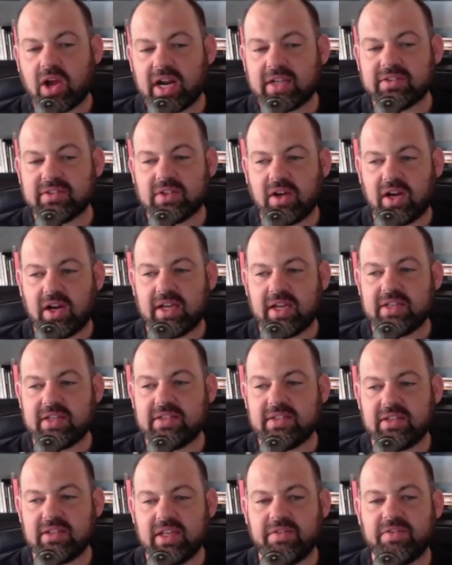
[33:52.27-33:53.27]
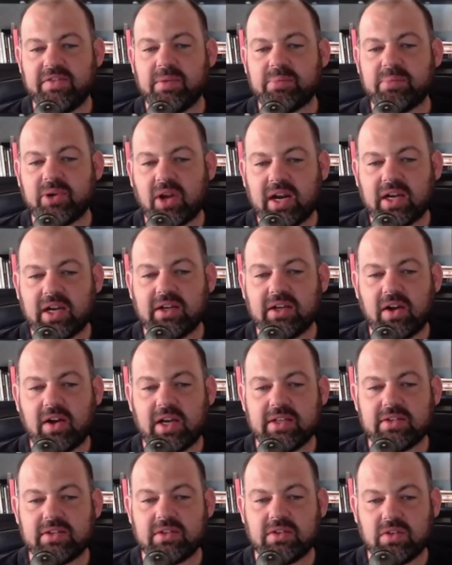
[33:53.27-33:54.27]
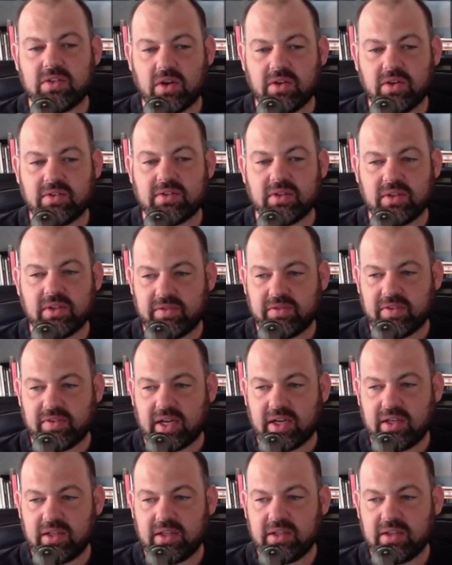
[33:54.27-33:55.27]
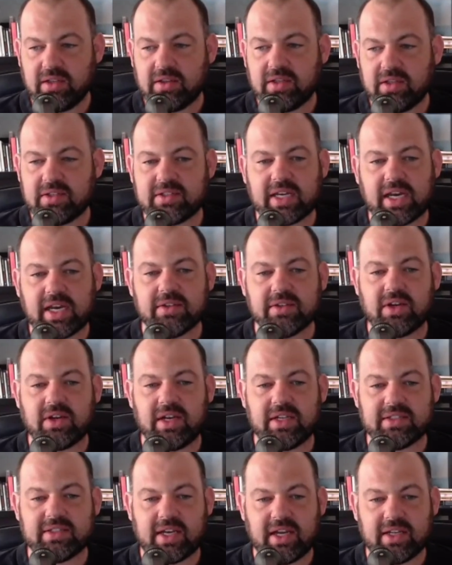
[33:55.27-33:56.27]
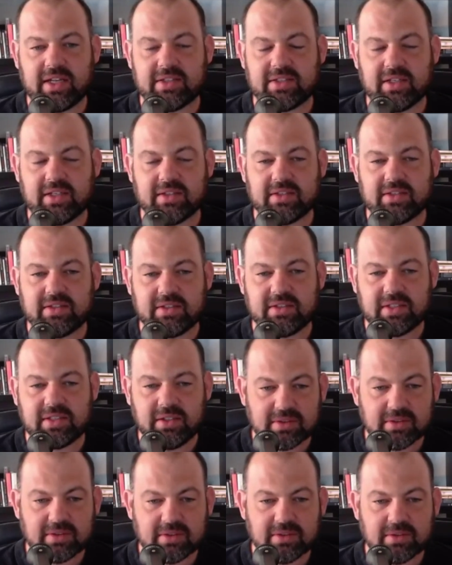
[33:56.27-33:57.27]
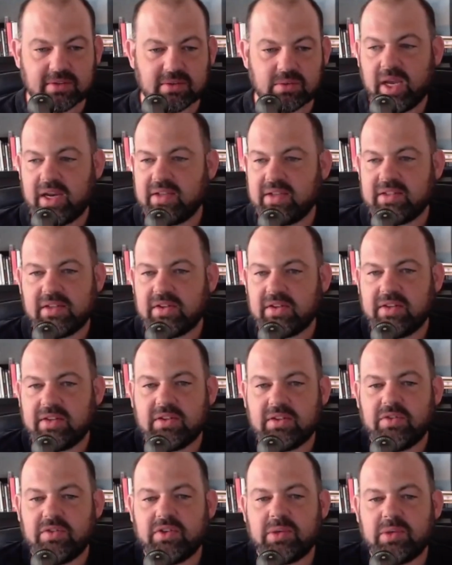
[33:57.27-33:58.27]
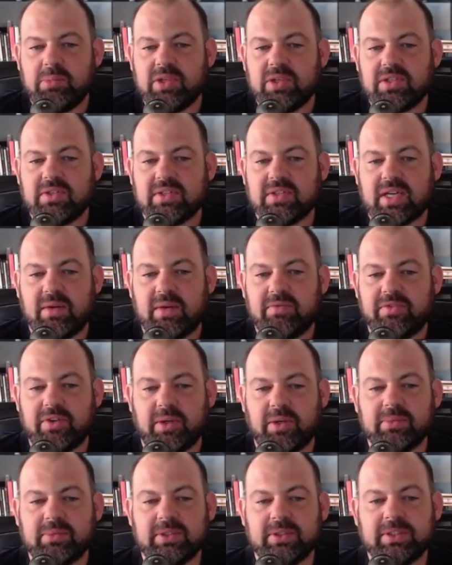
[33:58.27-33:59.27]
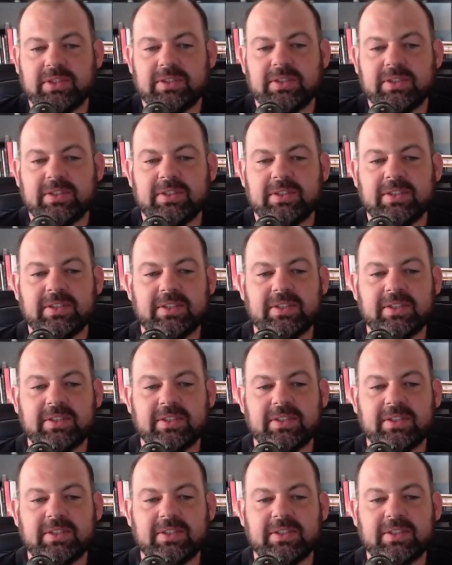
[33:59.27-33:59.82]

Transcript: The product guys, if the product guys don't deliver, the sales guys can't sell us. Where does this idea of commissions come from?